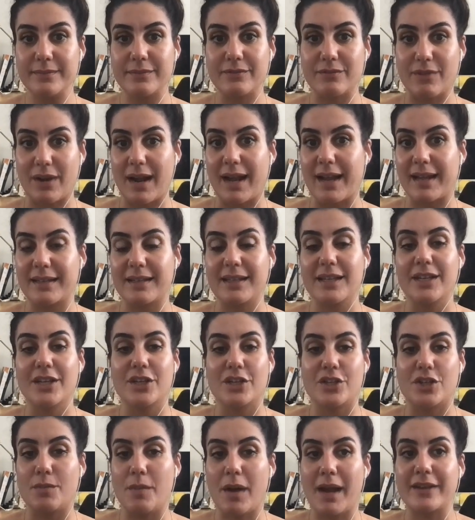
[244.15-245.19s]
right?
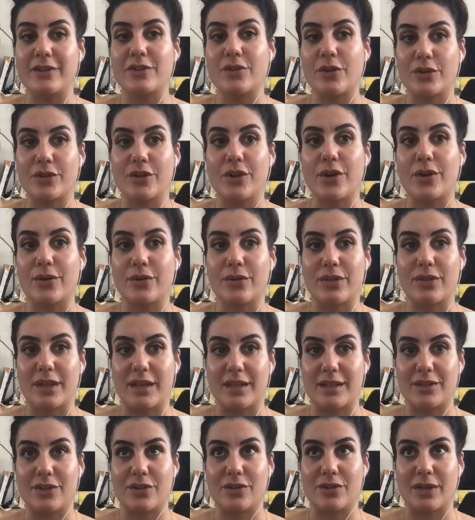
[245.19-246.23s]
You might not know that
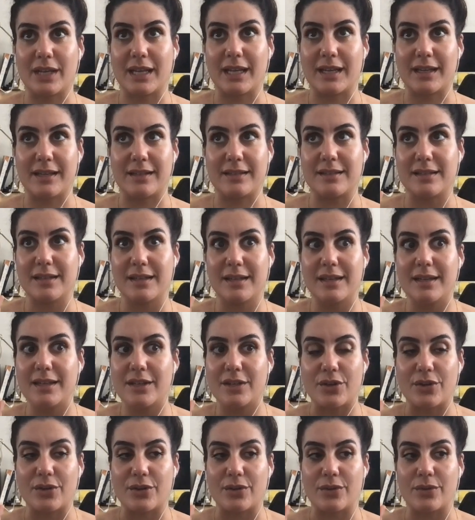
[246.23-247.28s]
you need,
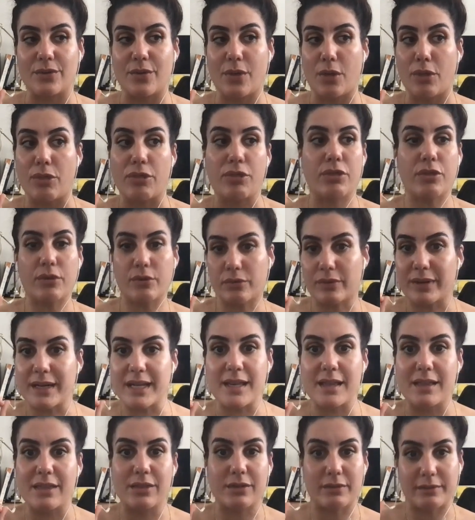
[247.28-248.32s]
3
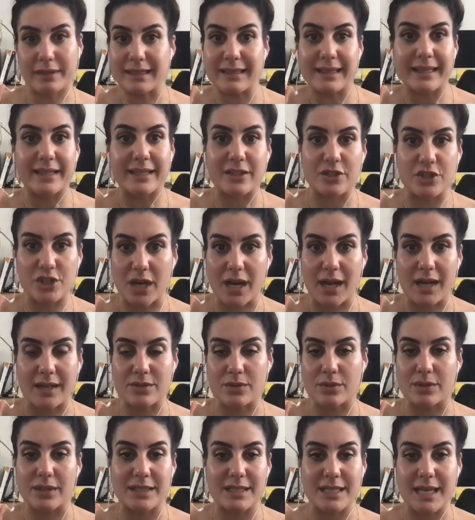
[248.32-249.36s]
3-liter jars
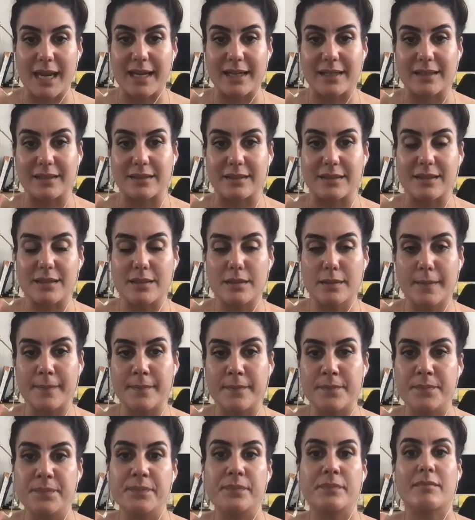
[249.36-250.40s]
or containers
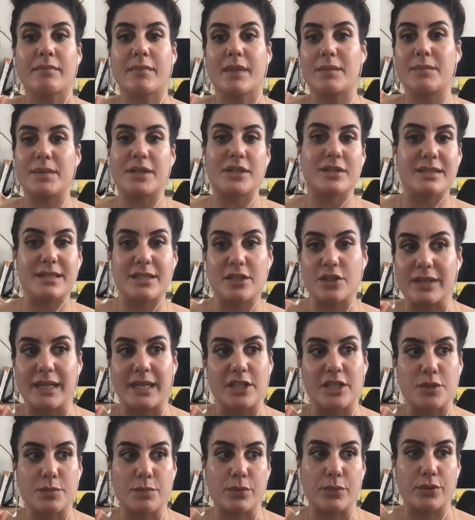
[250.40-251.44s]
because you
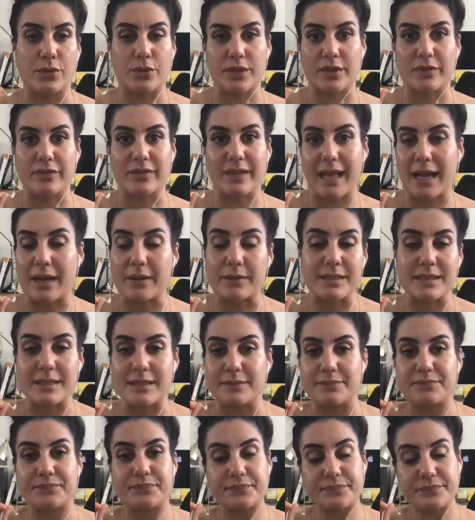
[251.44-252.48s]
need to put all your flowers
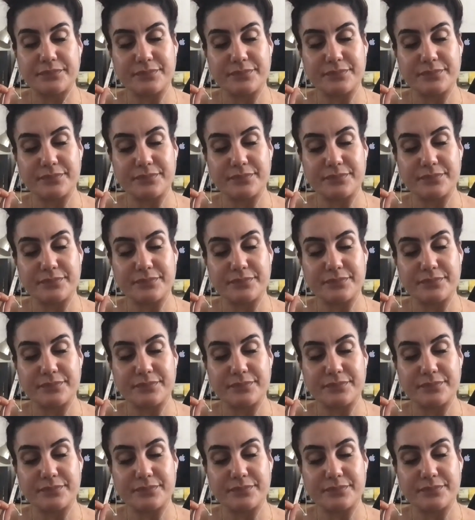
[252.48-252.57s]
in